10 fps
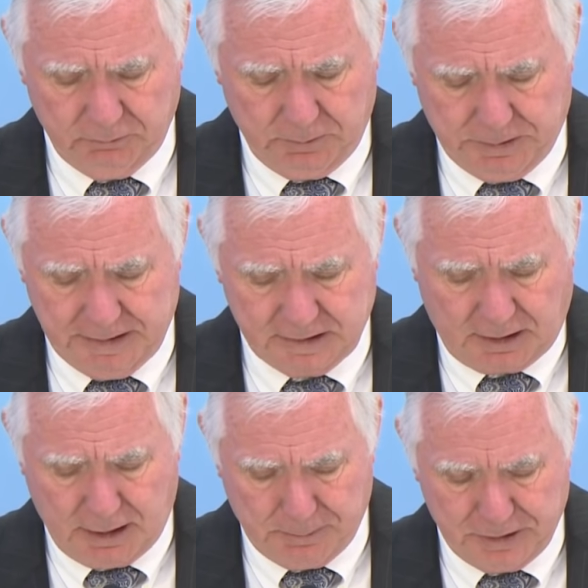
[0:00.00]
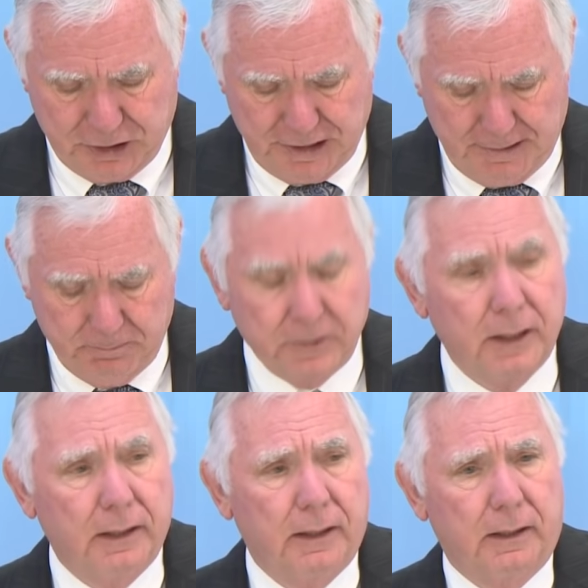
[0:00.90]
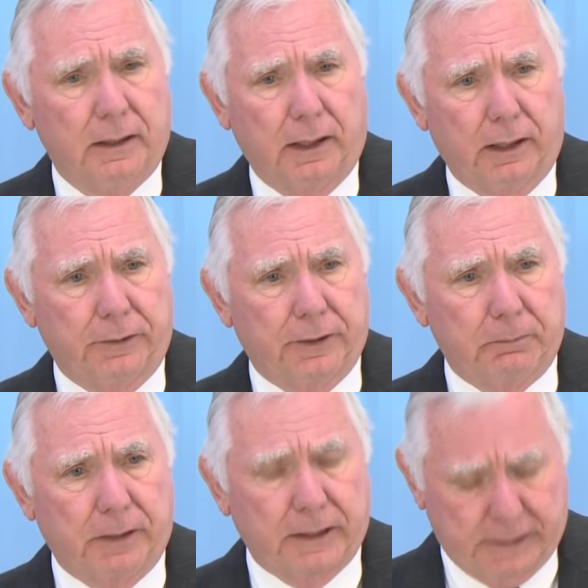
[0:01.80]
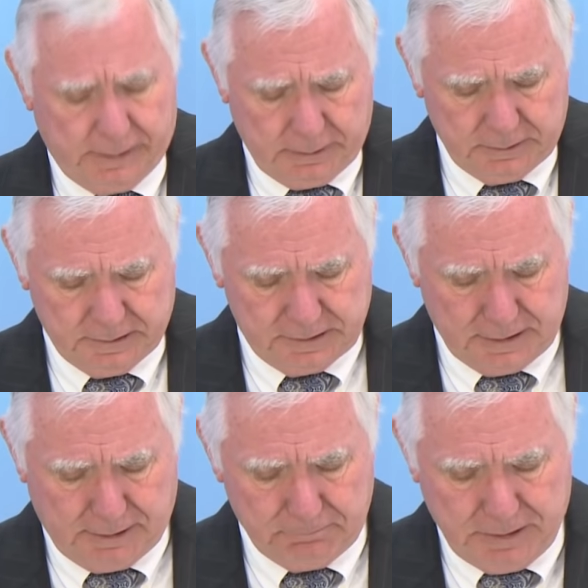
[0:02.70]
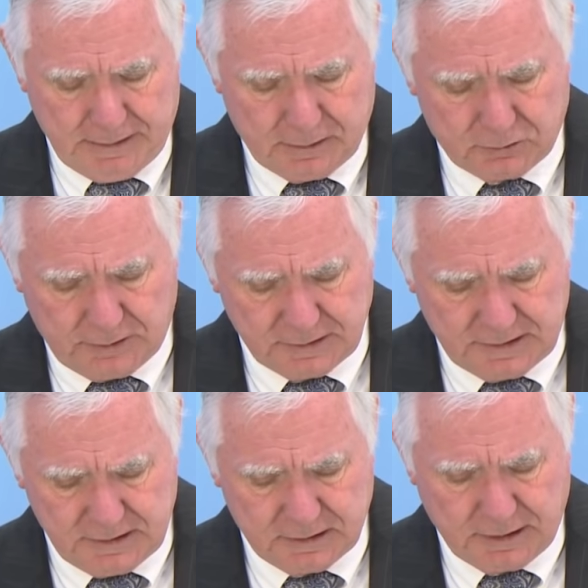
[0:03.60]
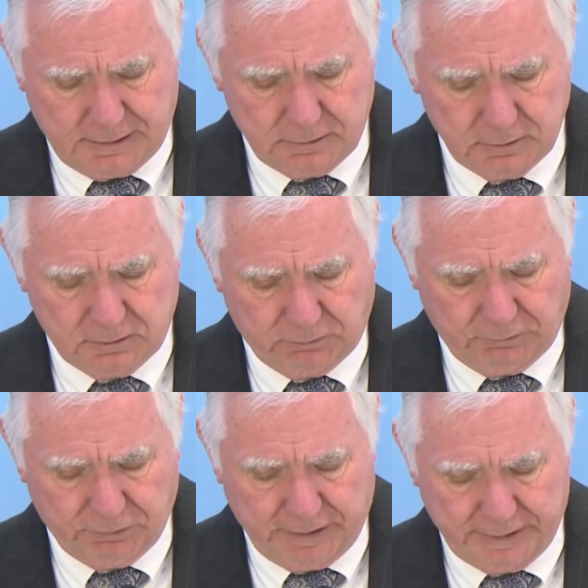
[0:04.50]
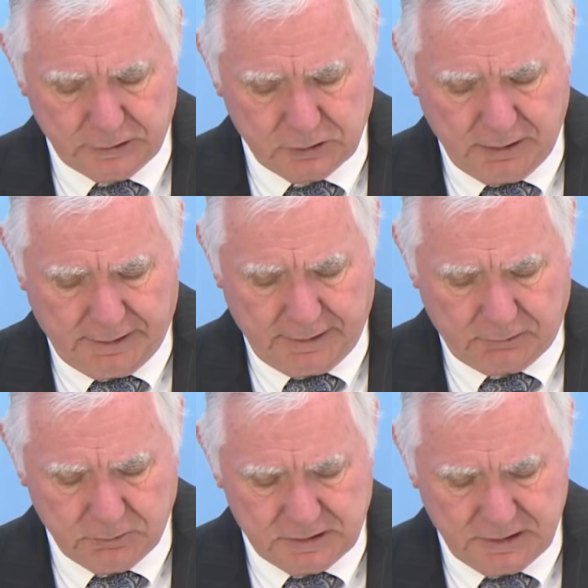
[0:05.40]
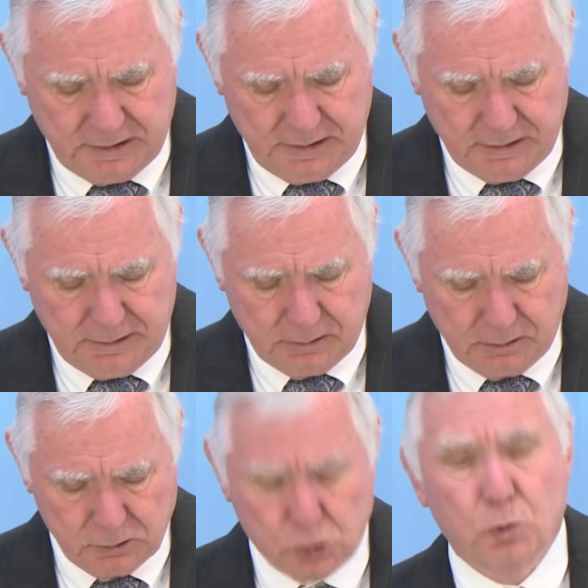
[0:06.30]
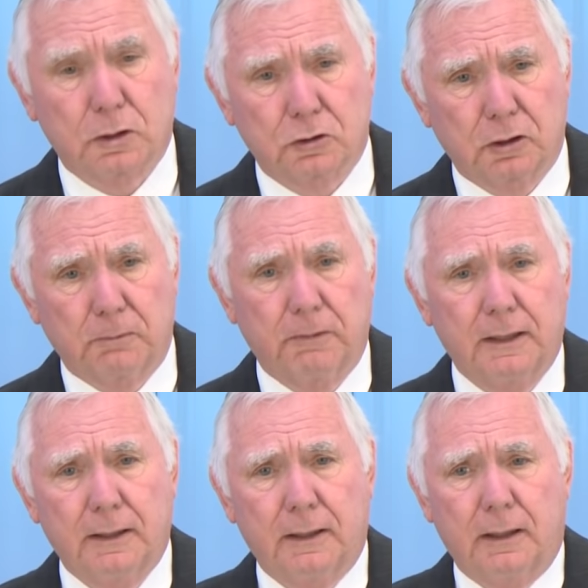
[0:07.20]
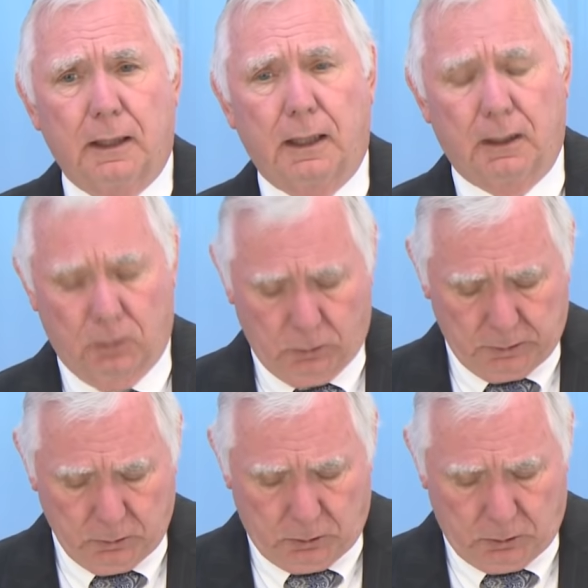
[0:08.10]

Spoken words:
repeats a common theme, that Medicare does not meet the trustees' standards for financial adequacy in either the short term or the